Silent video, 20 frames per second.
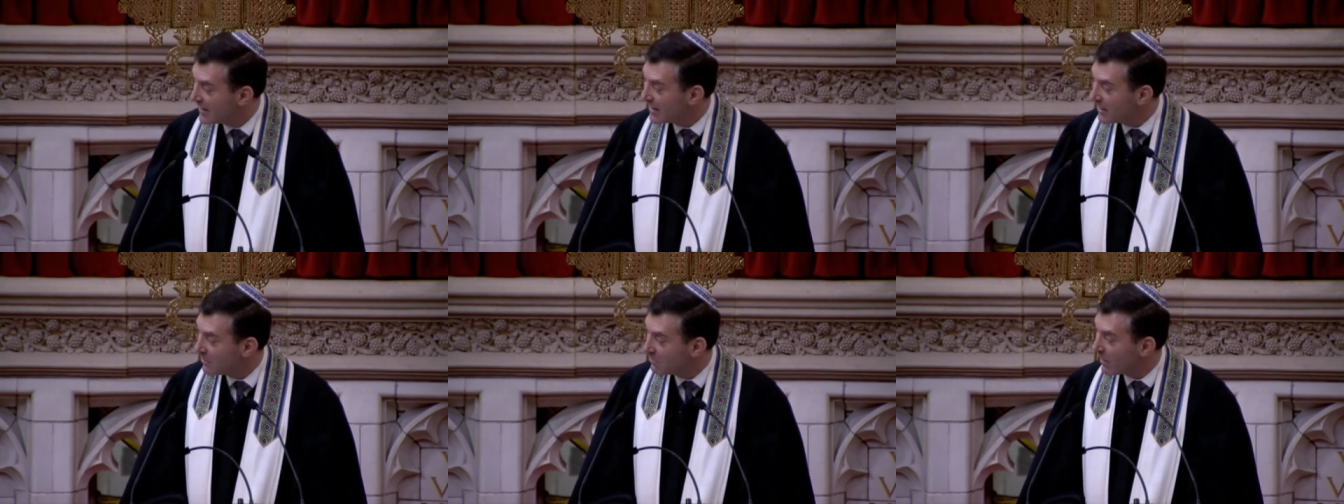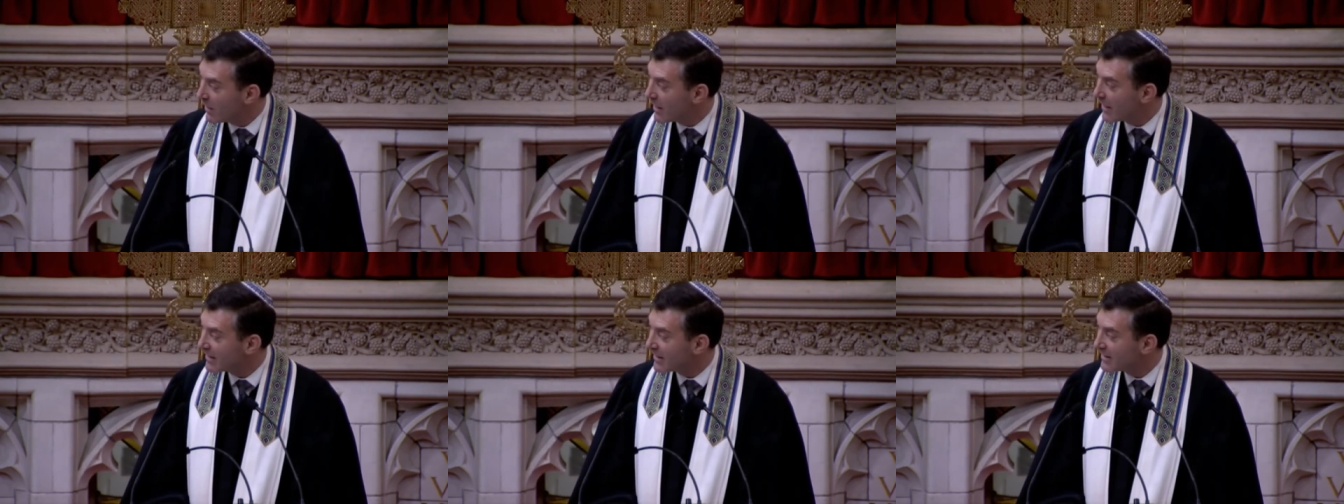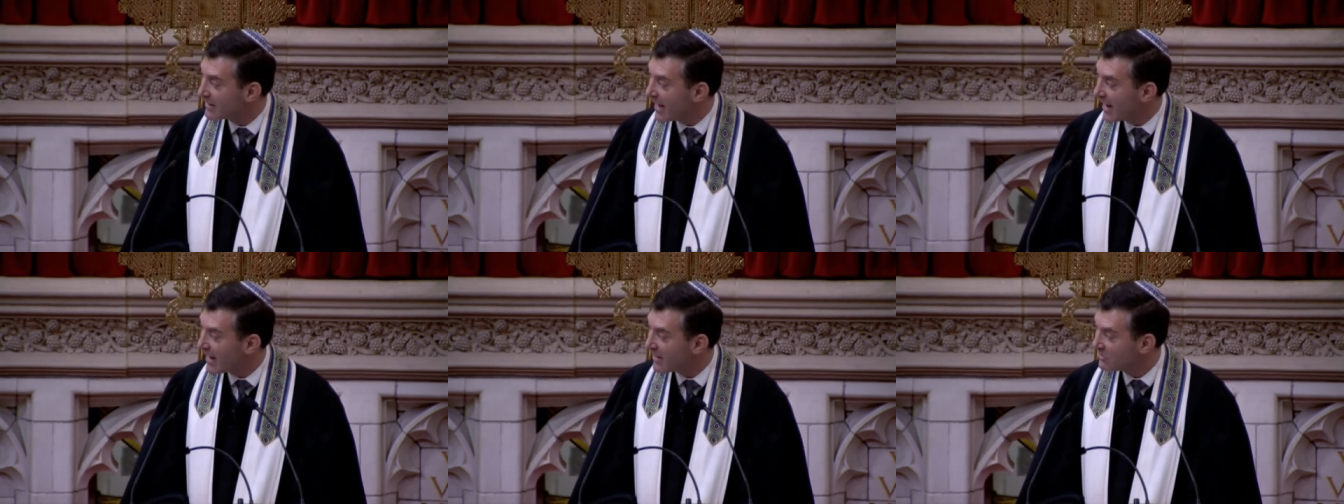and my
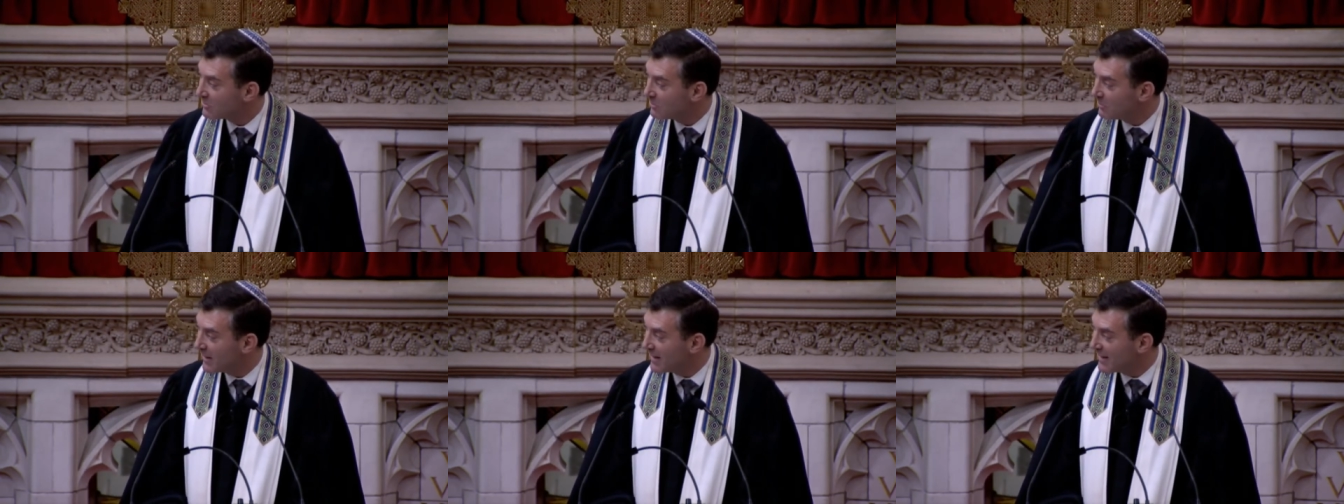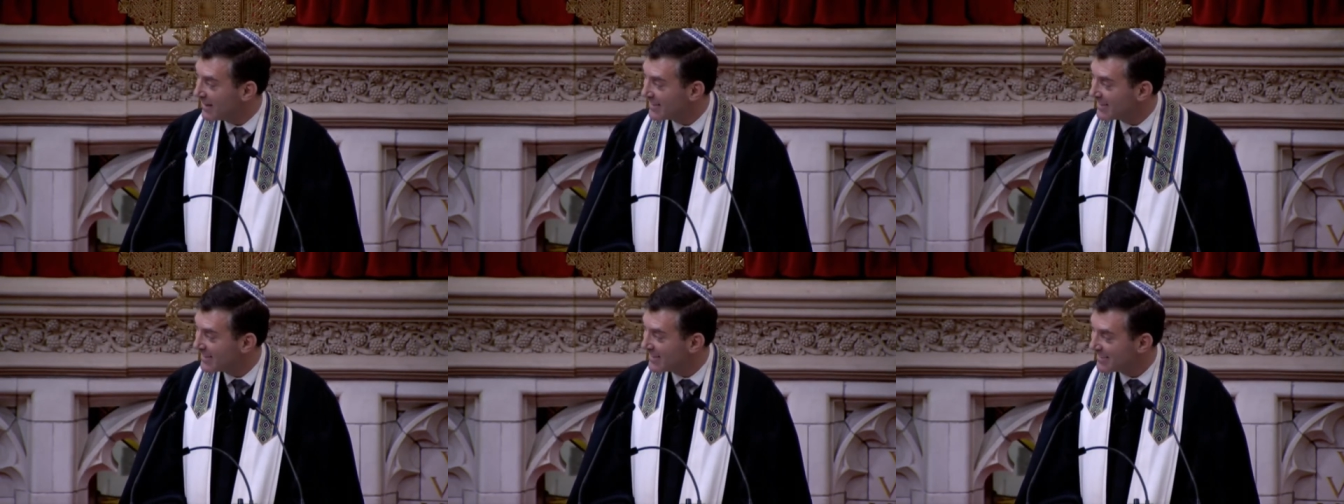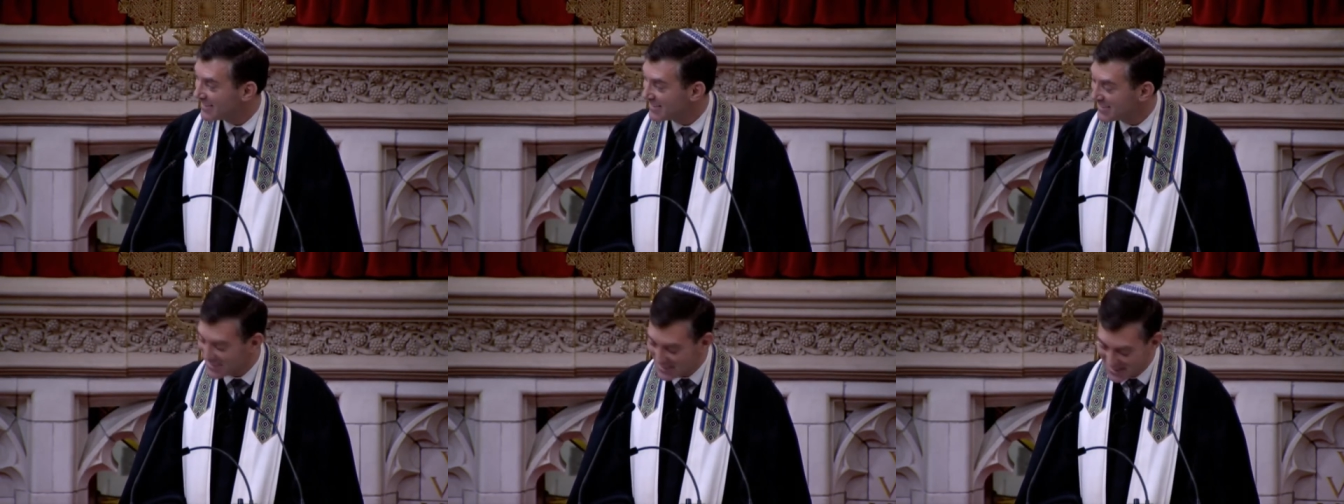classmate,
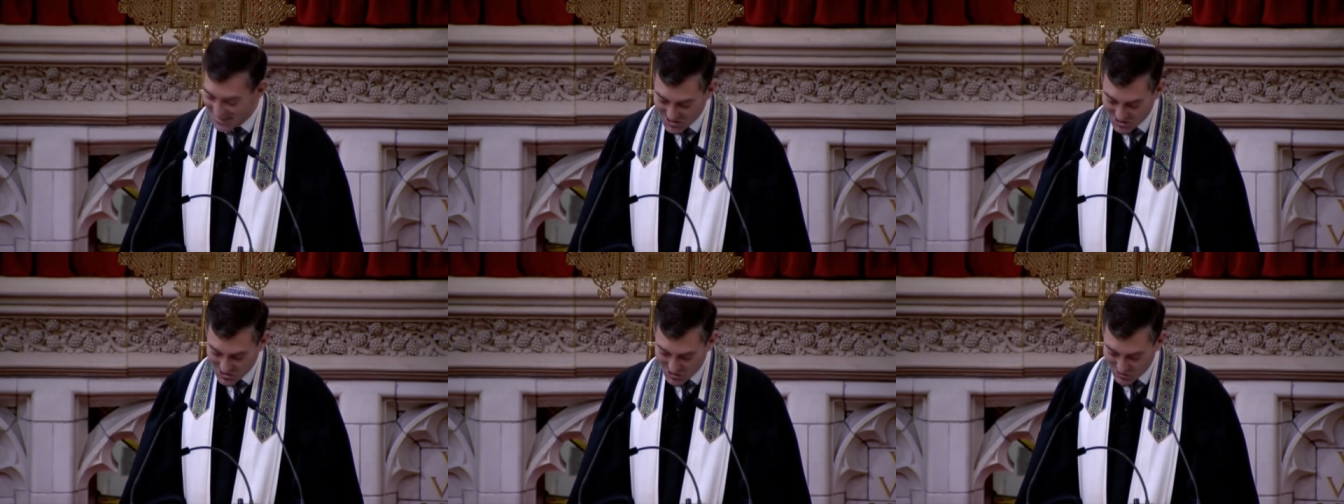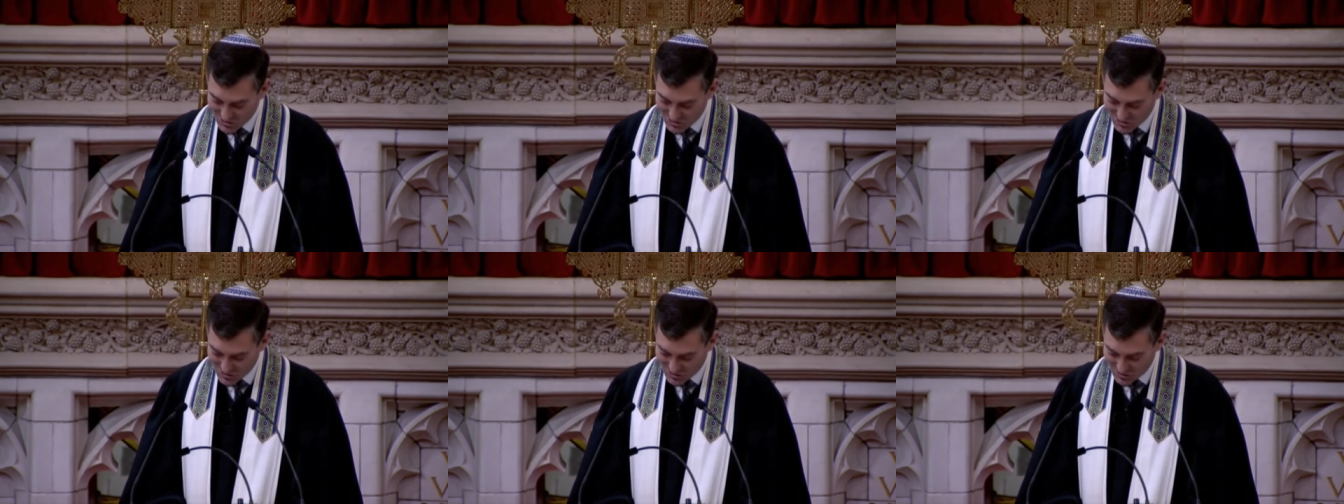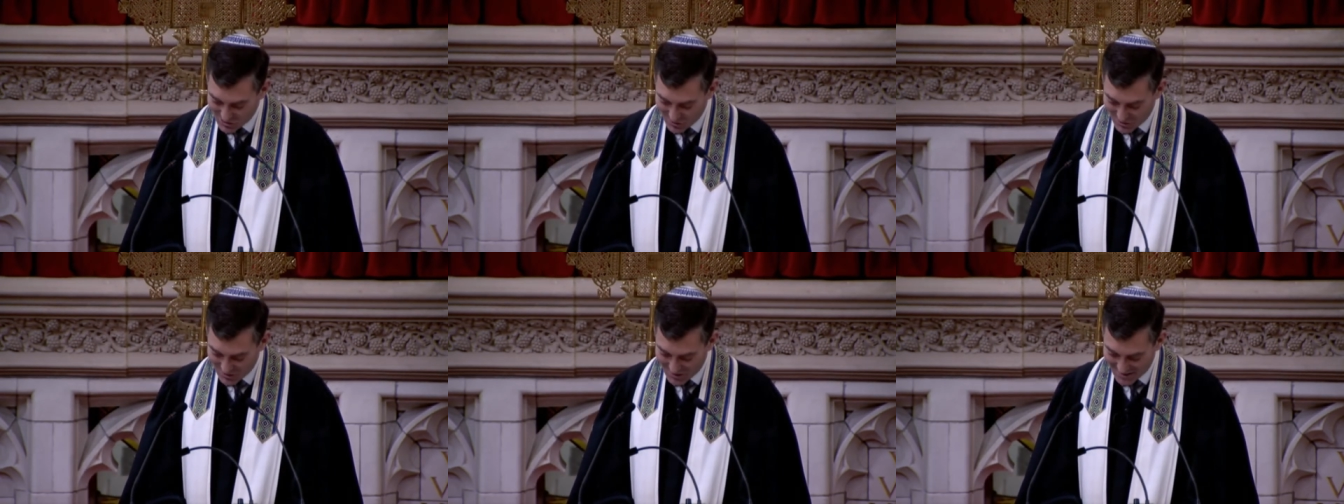church
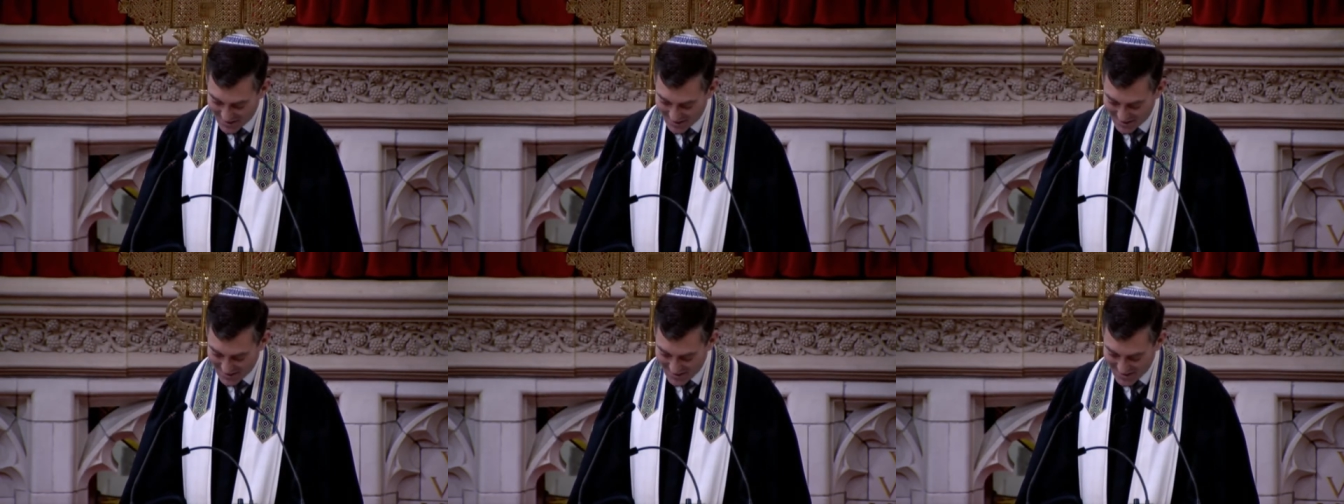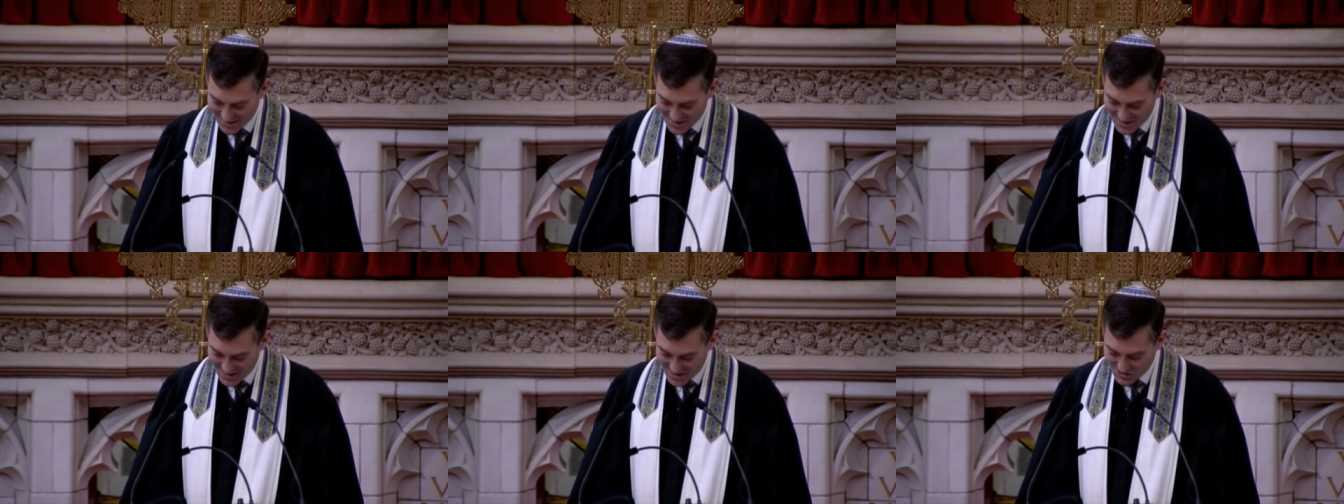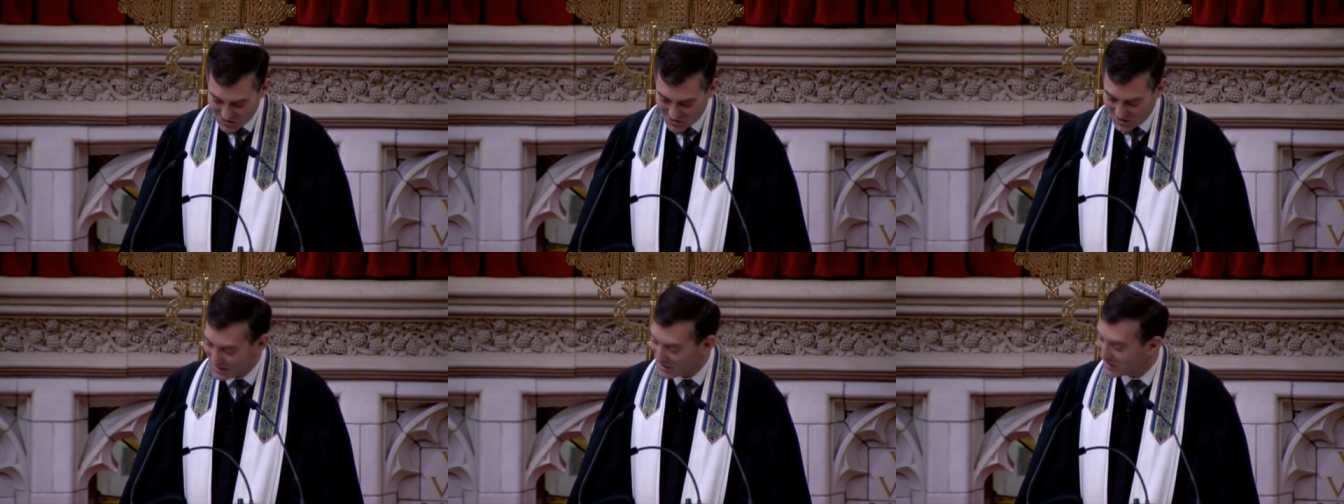clerk,
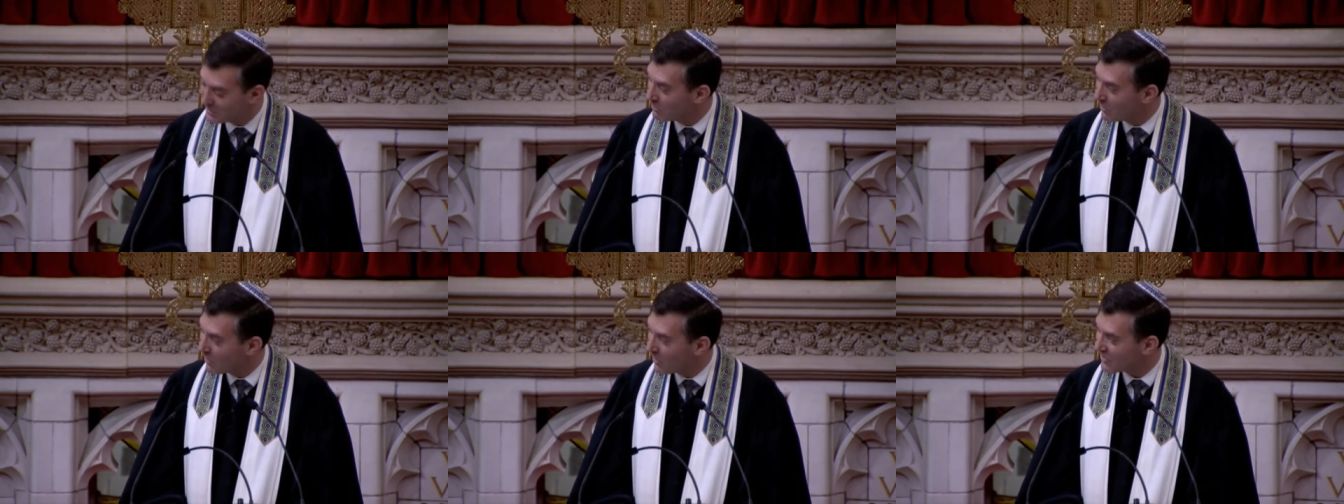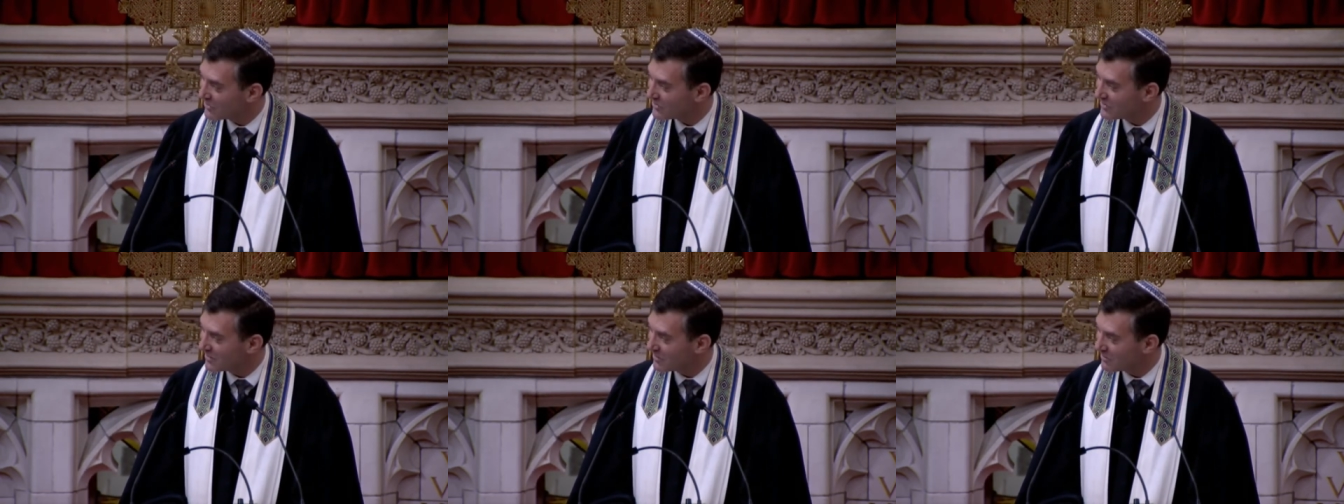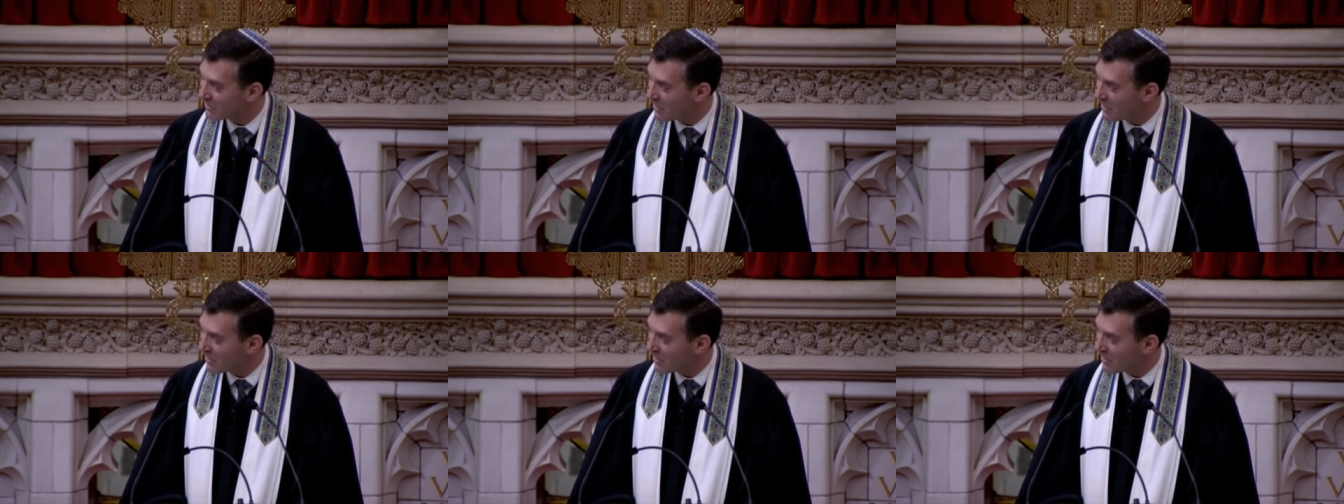Sheila Boston